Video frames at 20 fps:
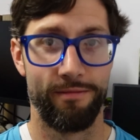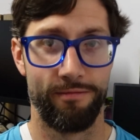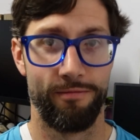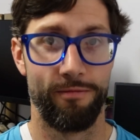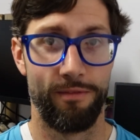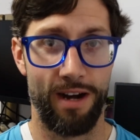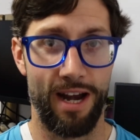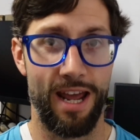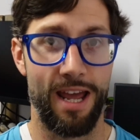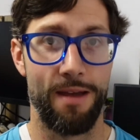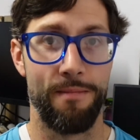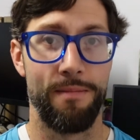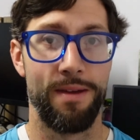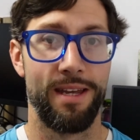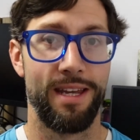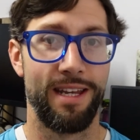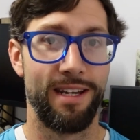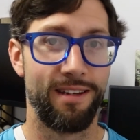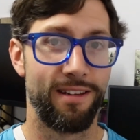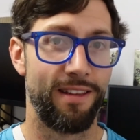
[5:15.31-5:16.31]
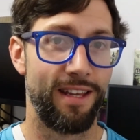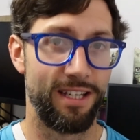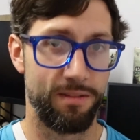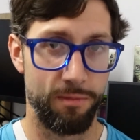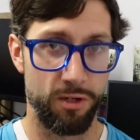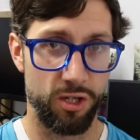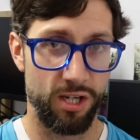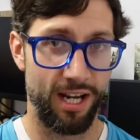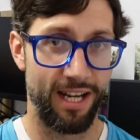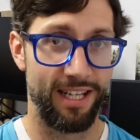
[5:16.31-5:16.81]
RAM into these
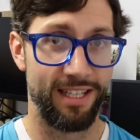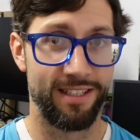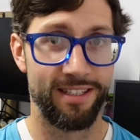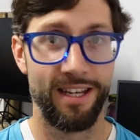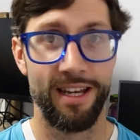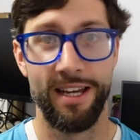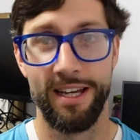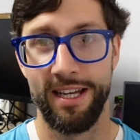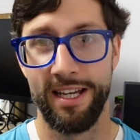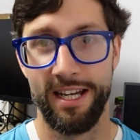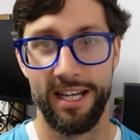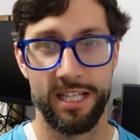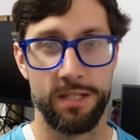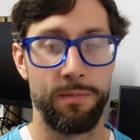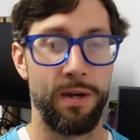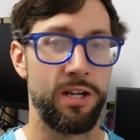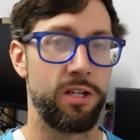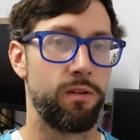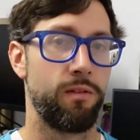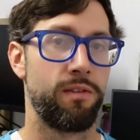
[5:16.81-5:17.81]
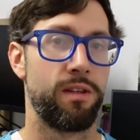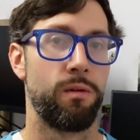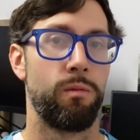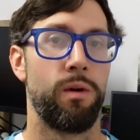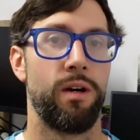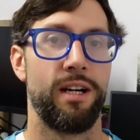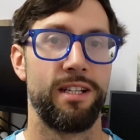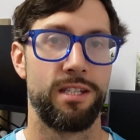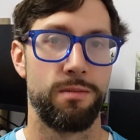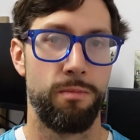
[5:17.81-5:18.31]
machines, especially with the
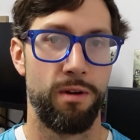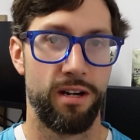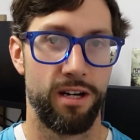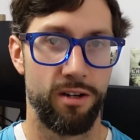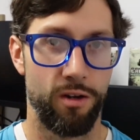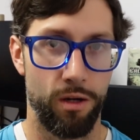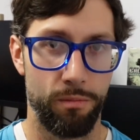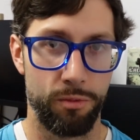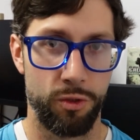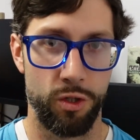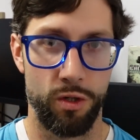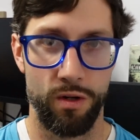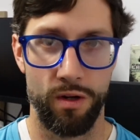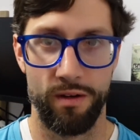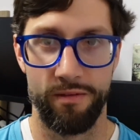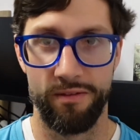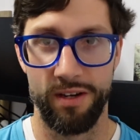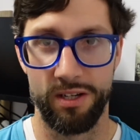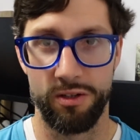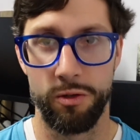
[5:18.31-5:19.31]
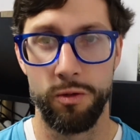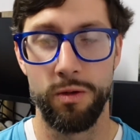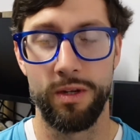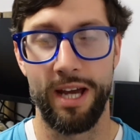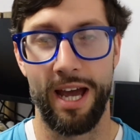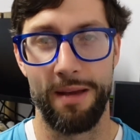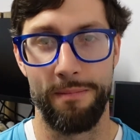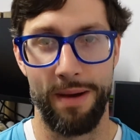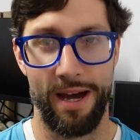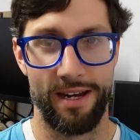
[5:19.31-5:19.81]
widespread adoption of
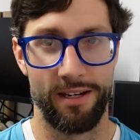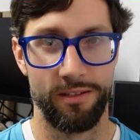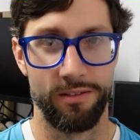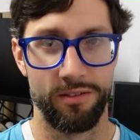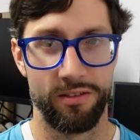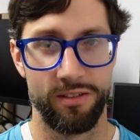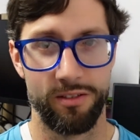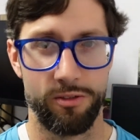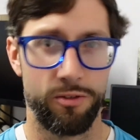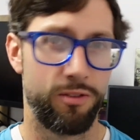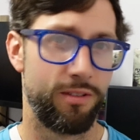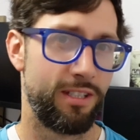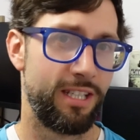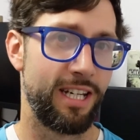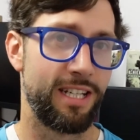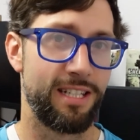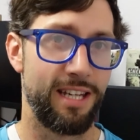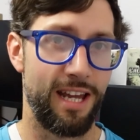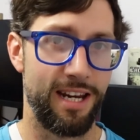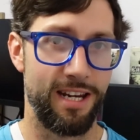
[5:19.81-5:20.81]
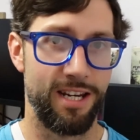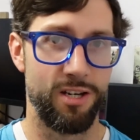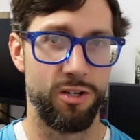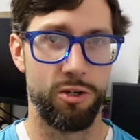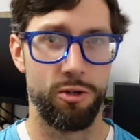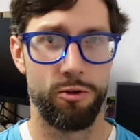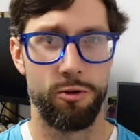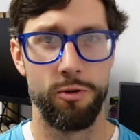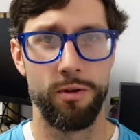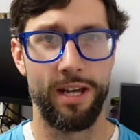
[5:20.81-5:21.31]
2K panels,
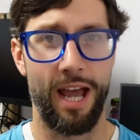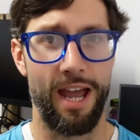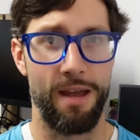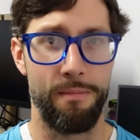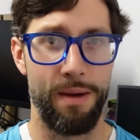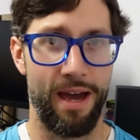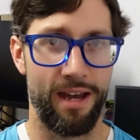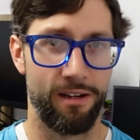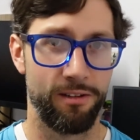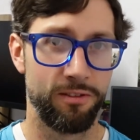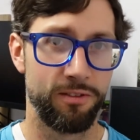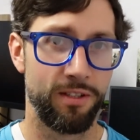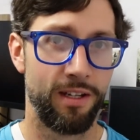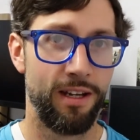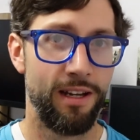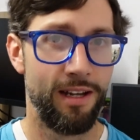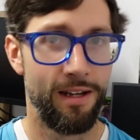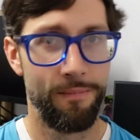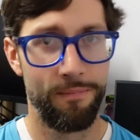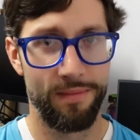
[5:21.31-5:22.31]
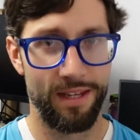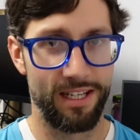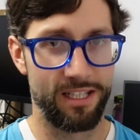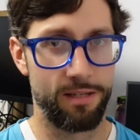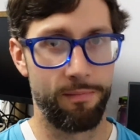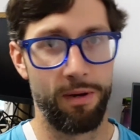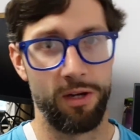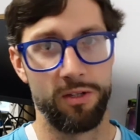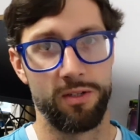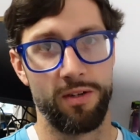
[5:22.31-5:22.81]
16-inch 2K panels, as
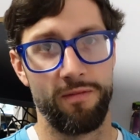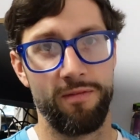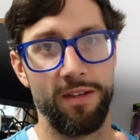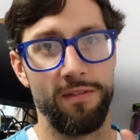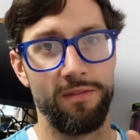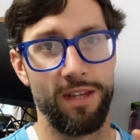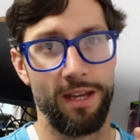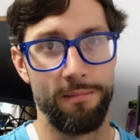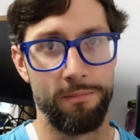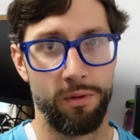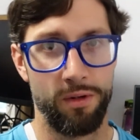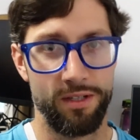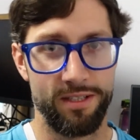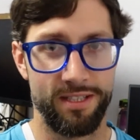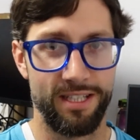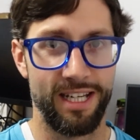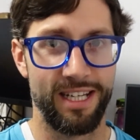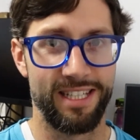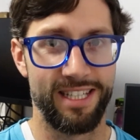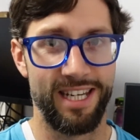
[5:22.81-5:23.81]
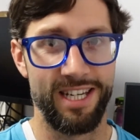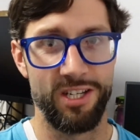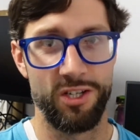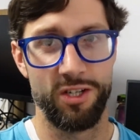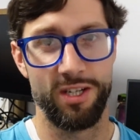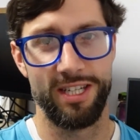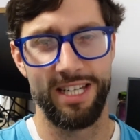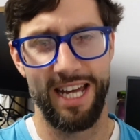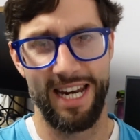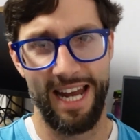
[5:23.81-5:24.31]
opposed to
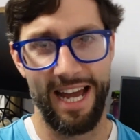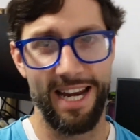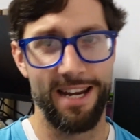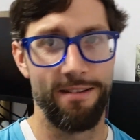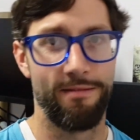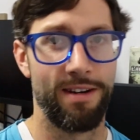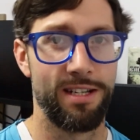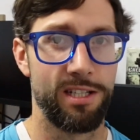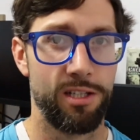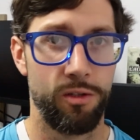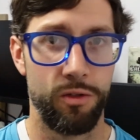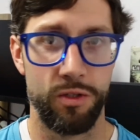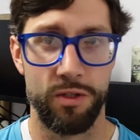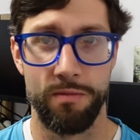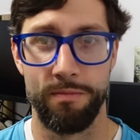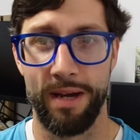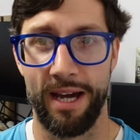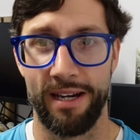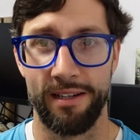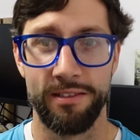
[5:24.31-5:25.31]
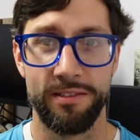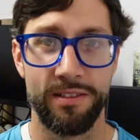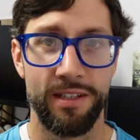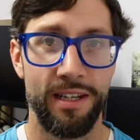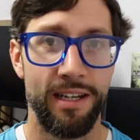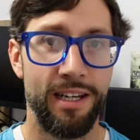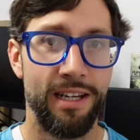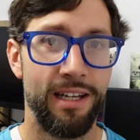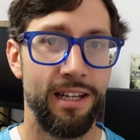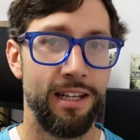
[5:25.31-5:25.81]
15.6-inch 1080 resolution panels.
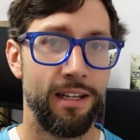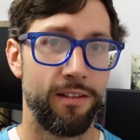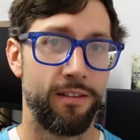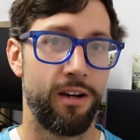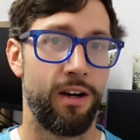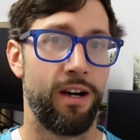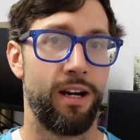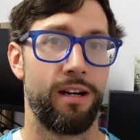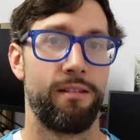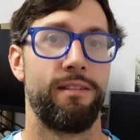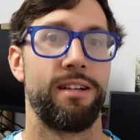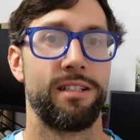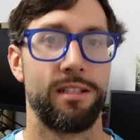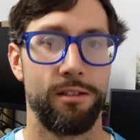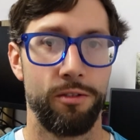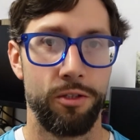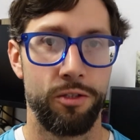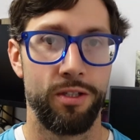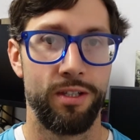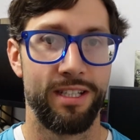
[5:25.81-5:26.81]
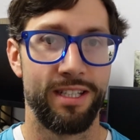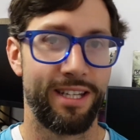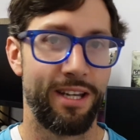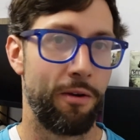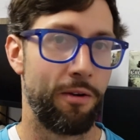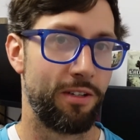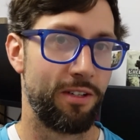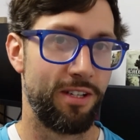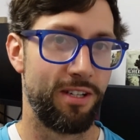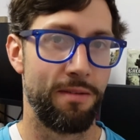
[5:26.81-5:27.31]
The higher resolution is
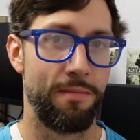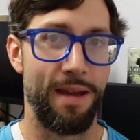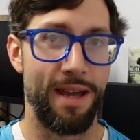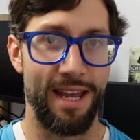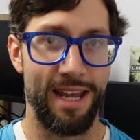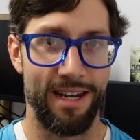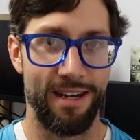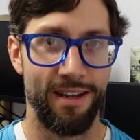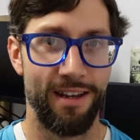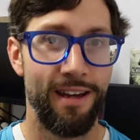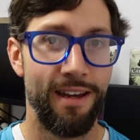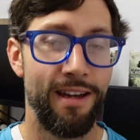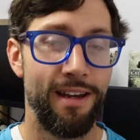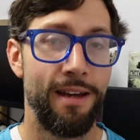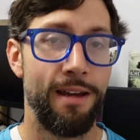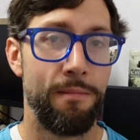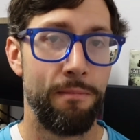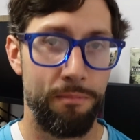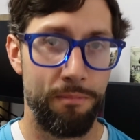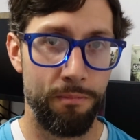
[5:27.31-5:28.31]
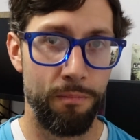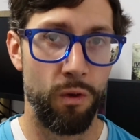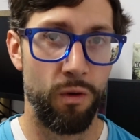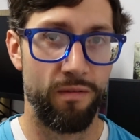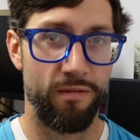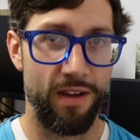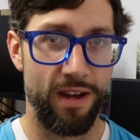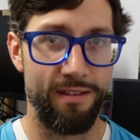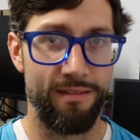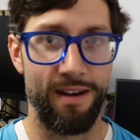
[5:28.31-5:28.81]
going to demand more
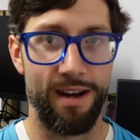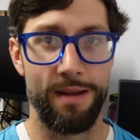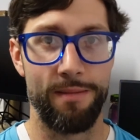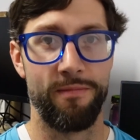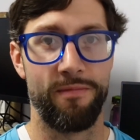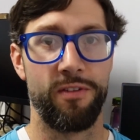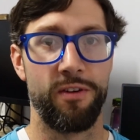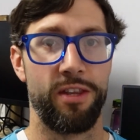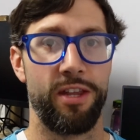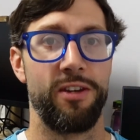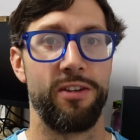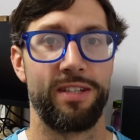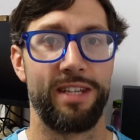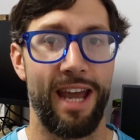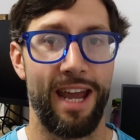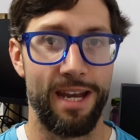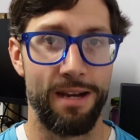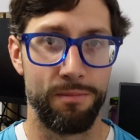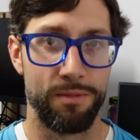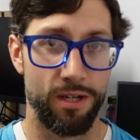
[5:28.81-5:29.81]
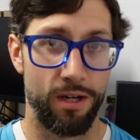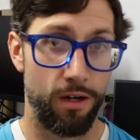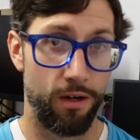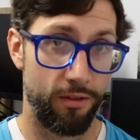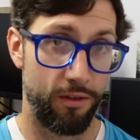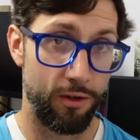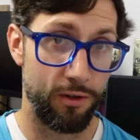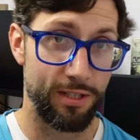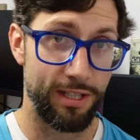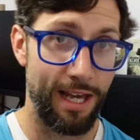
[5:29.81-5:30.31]
VRAM for those games on
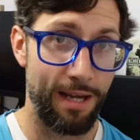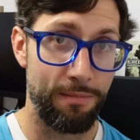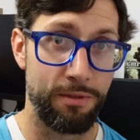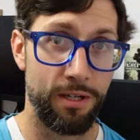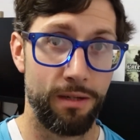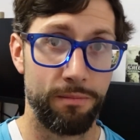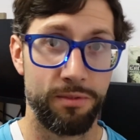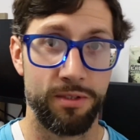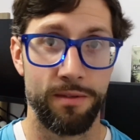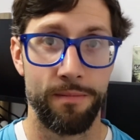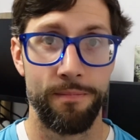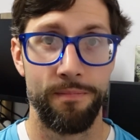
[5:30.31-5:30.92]
those laptops.